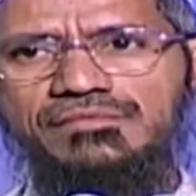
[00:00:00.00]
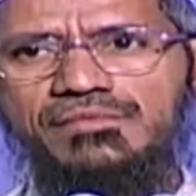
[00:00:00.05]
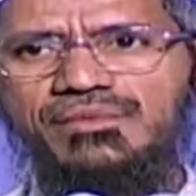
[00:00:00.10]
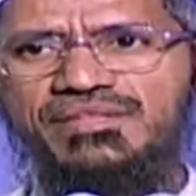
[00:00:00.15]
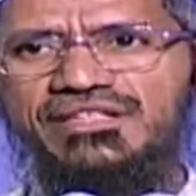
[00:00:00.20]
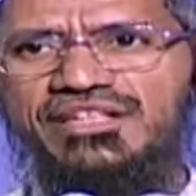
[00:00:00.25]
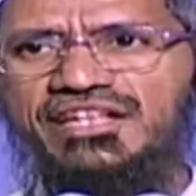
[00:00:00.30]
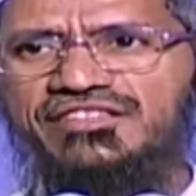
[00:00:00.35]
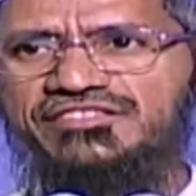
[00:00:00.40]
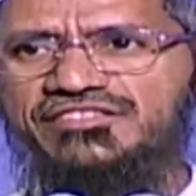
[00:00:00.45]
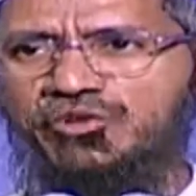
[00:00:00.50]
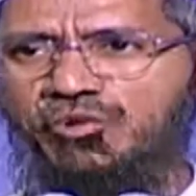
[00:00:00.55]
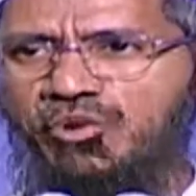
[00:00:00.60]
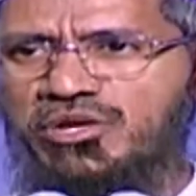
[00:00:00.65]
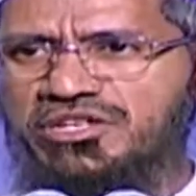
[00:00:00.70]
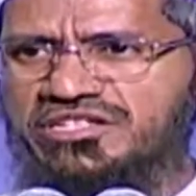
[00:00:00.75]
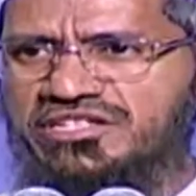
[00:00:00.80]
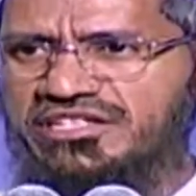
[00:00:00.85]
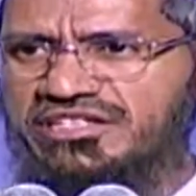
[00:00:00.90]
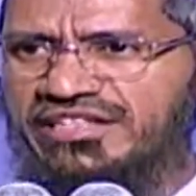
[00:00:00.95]
Brother asked the
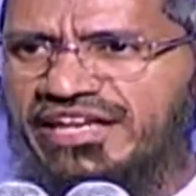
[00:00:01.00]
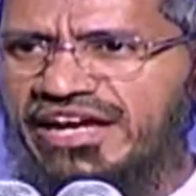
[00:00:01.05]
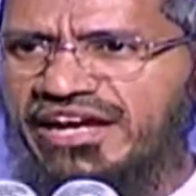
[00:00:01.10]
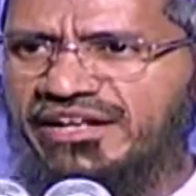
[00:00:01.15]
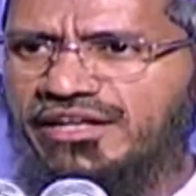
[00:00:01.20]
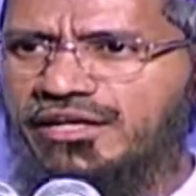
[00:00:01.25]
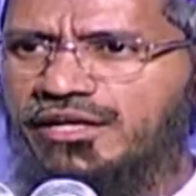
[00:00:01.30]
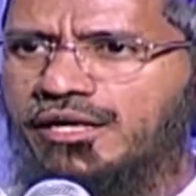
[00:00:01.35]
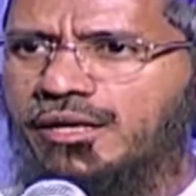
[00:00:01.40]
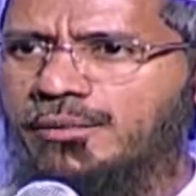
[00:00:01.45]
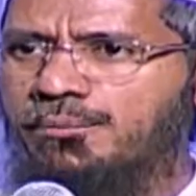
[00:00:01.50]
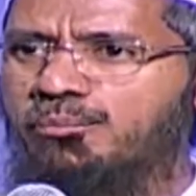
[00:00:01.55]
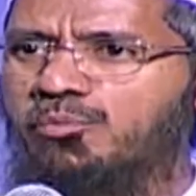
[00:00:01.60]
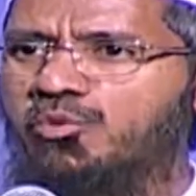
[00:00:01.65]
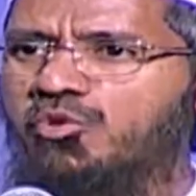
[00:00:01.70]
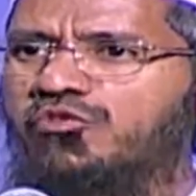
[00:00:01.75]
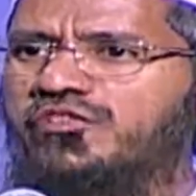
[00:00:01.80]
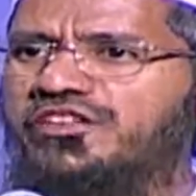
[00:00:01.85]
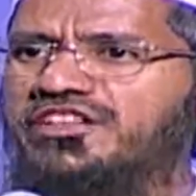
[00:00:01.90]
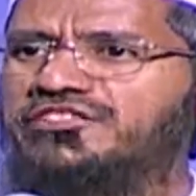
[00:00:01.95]
question that
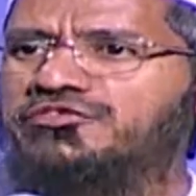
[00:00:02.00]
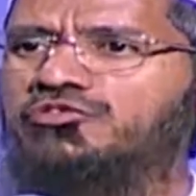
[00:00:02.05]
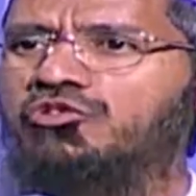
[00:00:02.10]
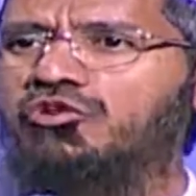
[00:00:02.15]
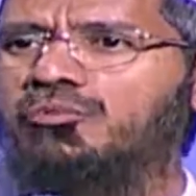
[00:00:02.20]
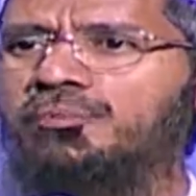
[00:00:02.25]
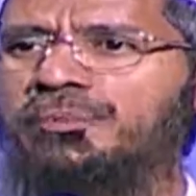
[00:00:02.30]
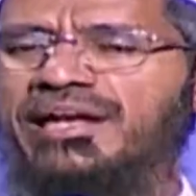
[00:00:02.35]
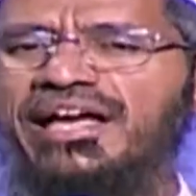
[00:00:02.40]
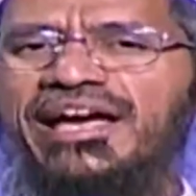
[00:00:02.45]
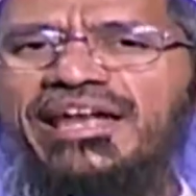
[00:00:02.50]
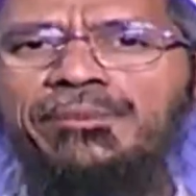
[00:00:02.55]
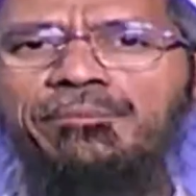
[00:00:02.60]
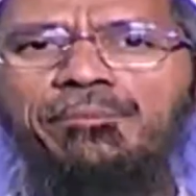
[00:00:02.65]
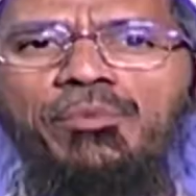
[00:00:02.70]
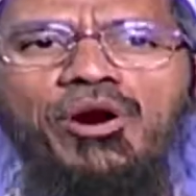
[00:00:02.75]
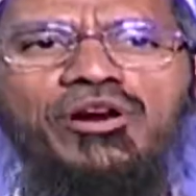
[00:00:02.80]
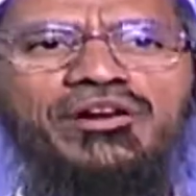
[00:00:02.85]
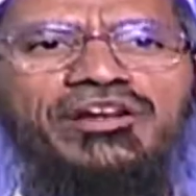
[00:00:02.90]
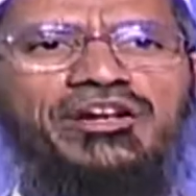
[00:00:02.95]
movies do play an
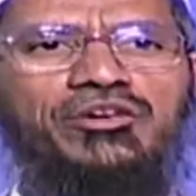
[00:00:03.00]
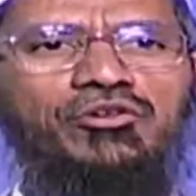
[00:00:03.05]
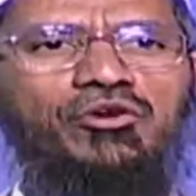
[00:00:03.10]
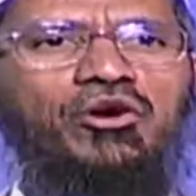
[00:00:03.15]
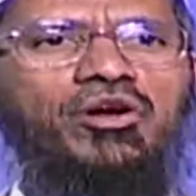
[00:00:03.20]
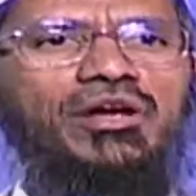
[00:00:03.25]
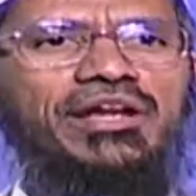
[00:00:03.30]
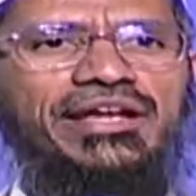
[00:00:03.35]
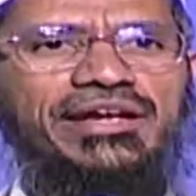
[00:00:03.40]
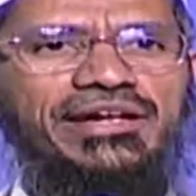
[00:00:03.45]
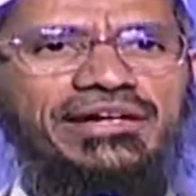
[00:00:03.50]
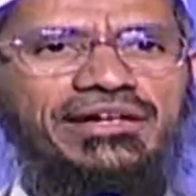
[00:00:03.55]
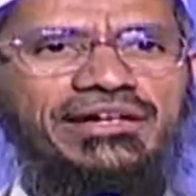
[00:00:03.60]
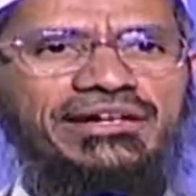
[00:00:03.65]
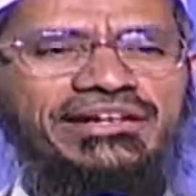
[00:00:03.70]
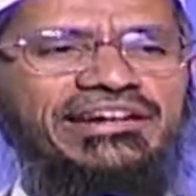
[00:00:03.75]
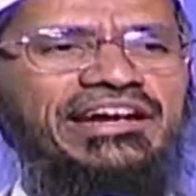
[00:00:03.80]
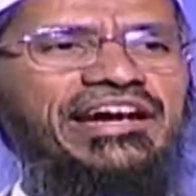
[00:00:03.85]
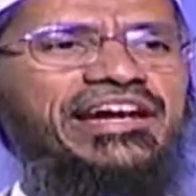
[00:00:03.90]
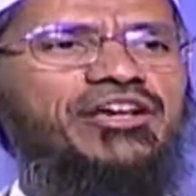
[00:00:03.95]
important role in
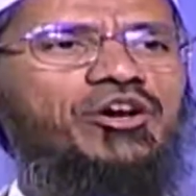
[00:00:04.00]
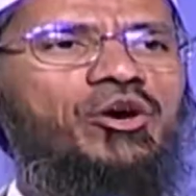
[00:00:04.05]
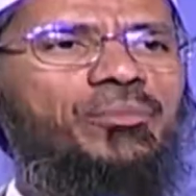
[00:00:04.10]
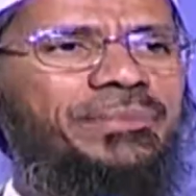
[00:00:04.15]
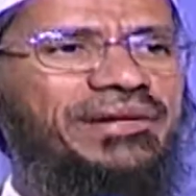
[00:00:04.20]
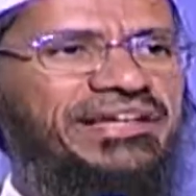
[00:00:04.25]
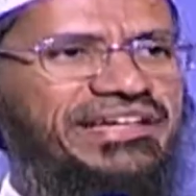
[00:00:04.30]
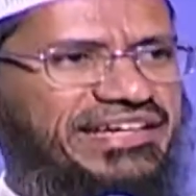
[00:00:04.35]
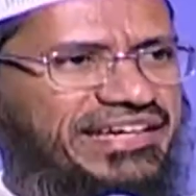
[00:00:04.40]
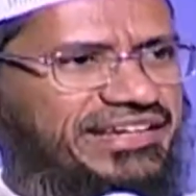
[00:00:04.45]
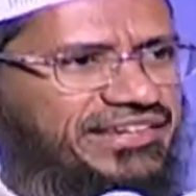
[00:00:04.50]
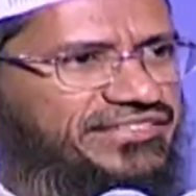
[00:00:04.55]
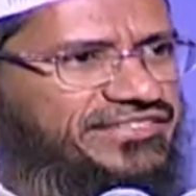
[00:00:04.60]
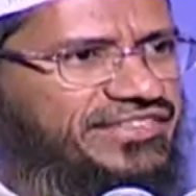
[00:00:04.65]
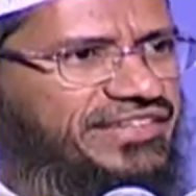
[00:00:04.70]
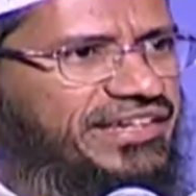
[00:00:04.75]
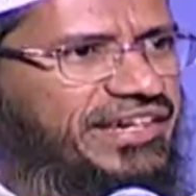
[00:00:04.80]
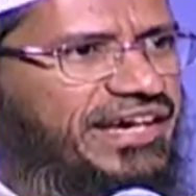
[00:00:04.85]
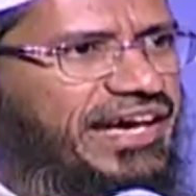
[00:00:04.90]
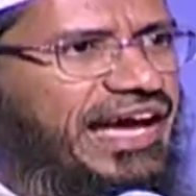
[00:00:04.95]
creating
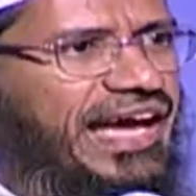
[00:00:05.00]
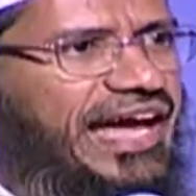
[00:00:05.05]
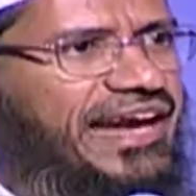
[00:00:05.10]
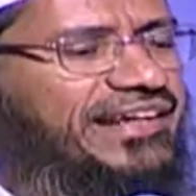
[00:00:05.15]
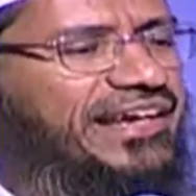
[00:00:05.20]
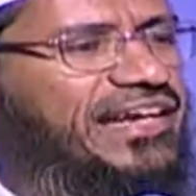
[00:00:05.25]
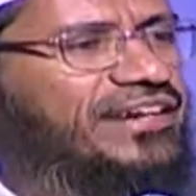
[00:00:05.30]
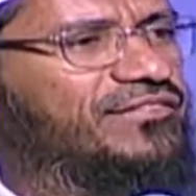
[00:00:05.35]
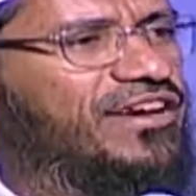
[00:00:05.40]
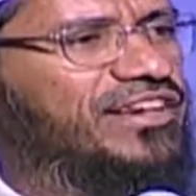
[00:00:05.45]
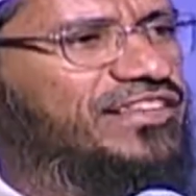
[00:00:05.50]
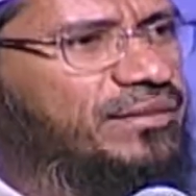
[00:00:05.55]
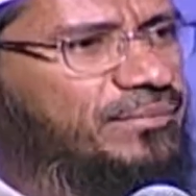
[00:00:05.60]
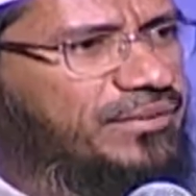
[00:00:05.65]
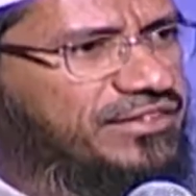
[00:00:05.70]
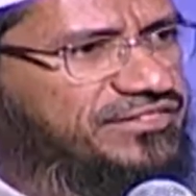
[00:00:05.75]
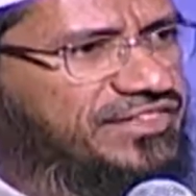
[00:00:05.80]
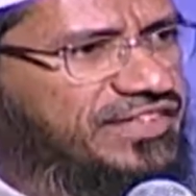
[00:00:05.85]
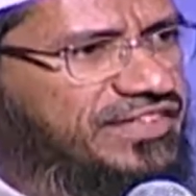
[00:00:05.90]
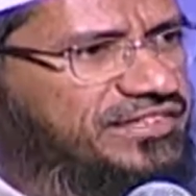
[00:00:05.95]
opinions and conveying the
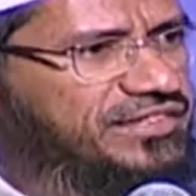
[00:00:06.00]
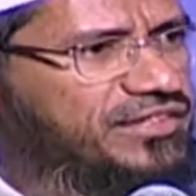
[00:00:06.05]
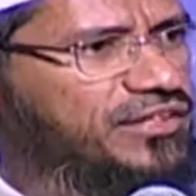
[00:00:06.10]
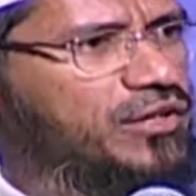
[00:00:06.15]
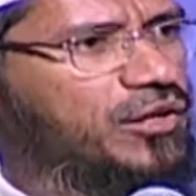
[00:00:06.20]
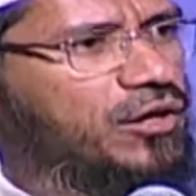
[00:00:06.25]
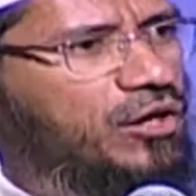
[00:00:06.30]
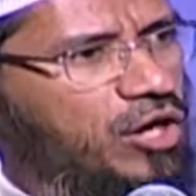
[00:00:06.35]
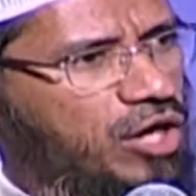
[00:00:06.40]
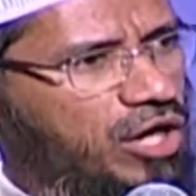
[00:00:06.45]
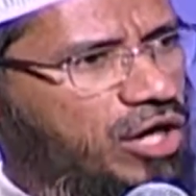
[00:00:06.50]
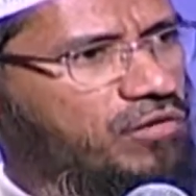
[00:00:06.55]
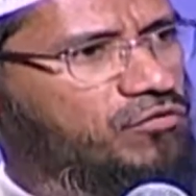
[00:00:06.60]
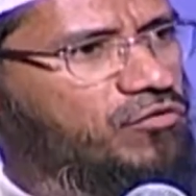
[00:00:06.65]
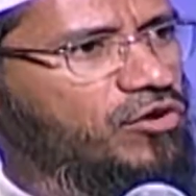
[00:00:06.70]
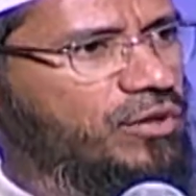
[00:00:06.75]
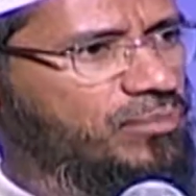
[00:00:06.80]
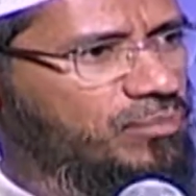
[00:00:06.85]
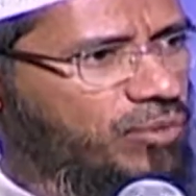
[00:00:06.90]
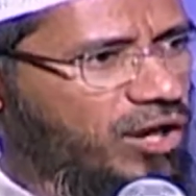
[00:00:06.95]
message.
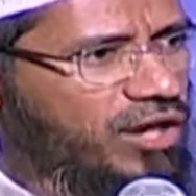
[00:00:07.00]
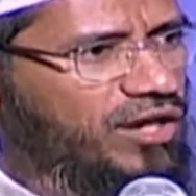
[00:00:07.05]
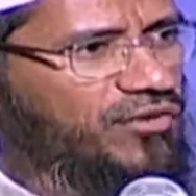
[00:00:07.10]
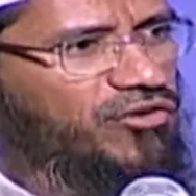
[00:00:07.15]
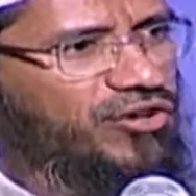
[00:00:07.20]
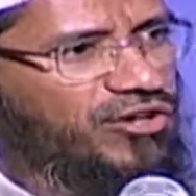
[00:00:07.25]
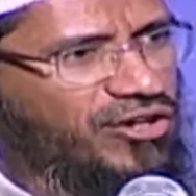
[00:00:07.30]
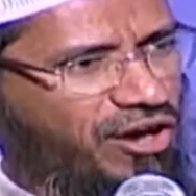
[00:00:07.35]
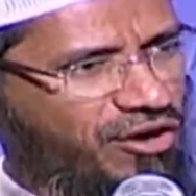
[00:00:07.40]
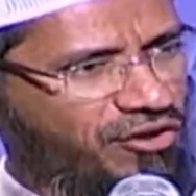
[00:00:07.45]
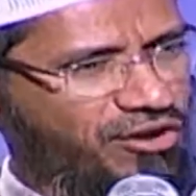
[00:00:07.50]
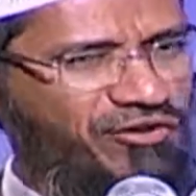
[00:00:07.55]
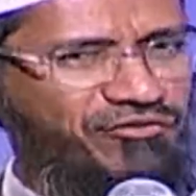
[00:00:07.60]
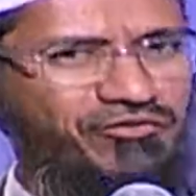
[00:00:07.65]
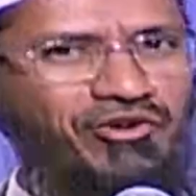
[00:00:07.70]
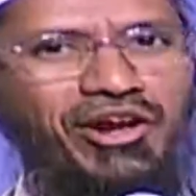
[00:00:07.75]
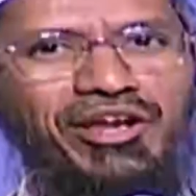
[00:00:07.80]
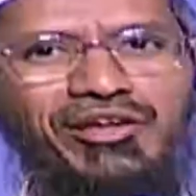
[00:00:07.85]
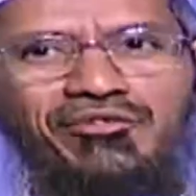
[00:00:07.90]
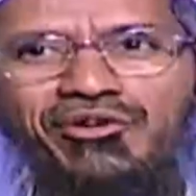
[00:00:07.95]
Hollywood, Bollywood, now you have
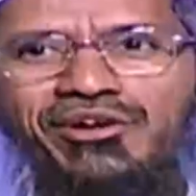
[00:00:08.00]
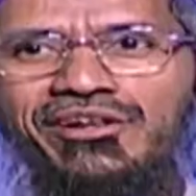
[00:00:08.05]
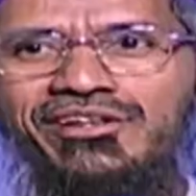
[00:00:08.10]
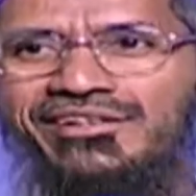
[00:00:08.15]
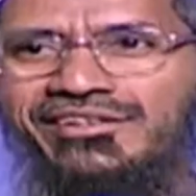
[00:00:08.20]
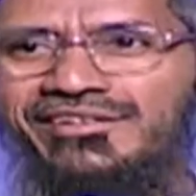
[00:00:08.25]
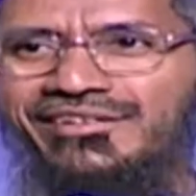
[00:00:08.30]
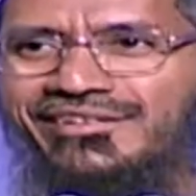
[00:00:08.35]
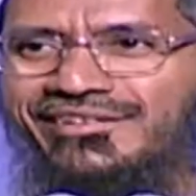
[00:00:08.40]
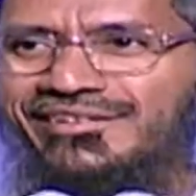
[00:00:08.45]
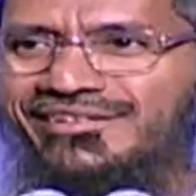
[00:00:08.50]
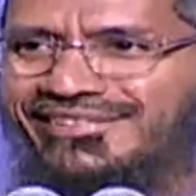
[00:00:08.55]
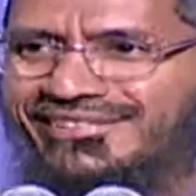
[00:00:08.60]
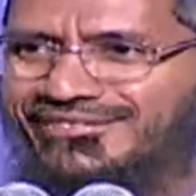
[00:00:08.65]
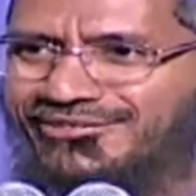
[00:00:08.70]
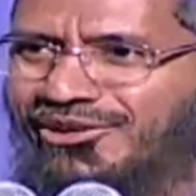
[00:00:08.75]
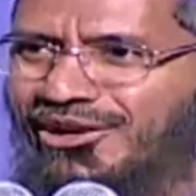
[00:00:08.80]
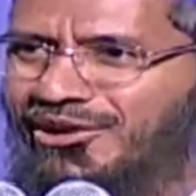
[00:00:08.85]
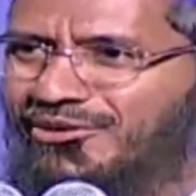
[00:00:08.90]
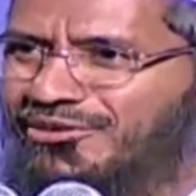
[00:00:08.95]
Dollywood.
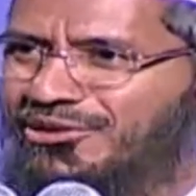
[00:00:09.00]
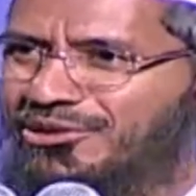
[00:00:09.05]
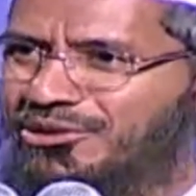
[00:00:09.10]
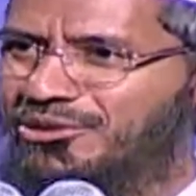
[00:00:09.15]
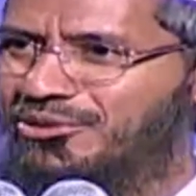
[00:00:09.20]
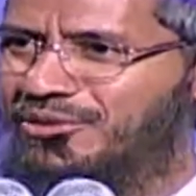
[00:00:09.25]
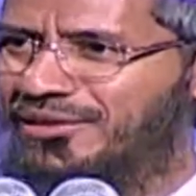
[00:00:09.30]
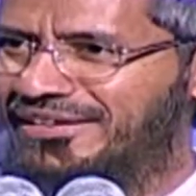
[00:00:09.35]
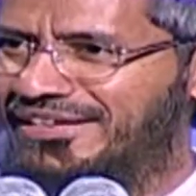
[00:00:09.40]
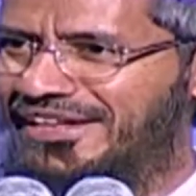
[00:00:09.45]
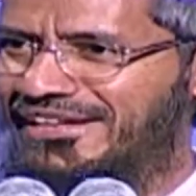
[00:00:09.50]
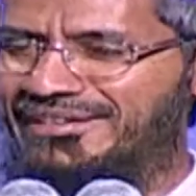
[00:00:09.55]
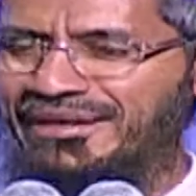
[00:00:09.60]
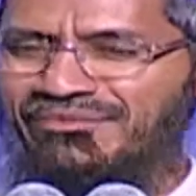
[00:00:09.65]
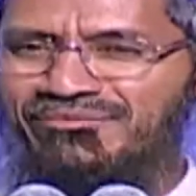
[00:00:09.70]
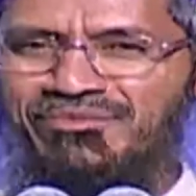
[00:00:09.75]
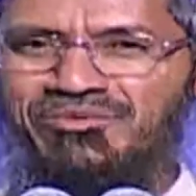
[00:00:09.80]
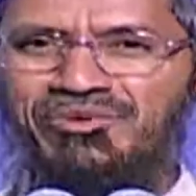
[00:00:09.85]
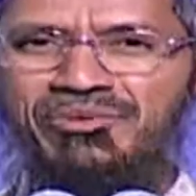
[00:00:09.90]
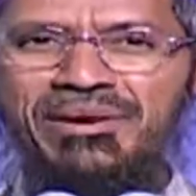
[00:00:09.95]
Dollywood, new word that's
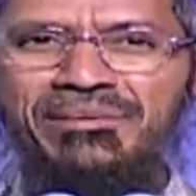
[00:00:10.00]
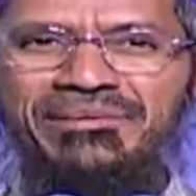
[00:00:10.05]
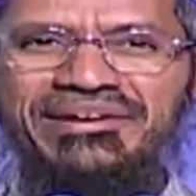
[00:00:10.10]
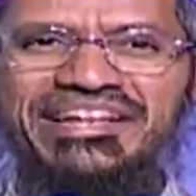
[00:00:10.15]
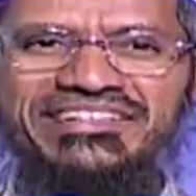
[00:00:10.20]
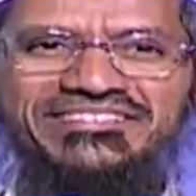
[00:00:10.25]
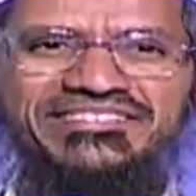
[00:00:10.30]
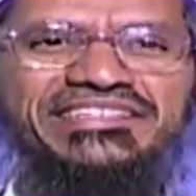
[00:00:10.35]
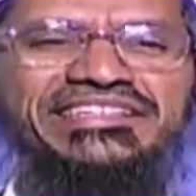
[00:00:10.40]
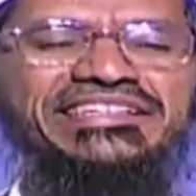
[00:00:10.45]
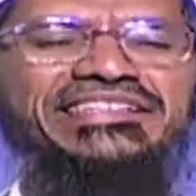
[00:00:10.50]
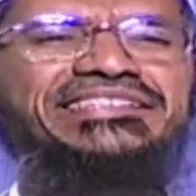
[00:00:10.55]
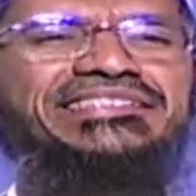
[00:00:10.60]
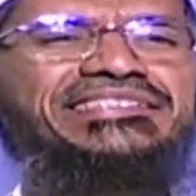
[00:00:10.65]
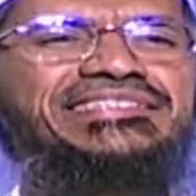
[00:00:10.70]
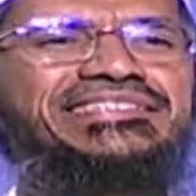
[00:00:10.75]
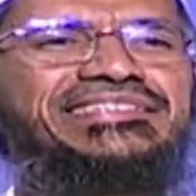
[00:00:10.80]
come from Dubai Media City.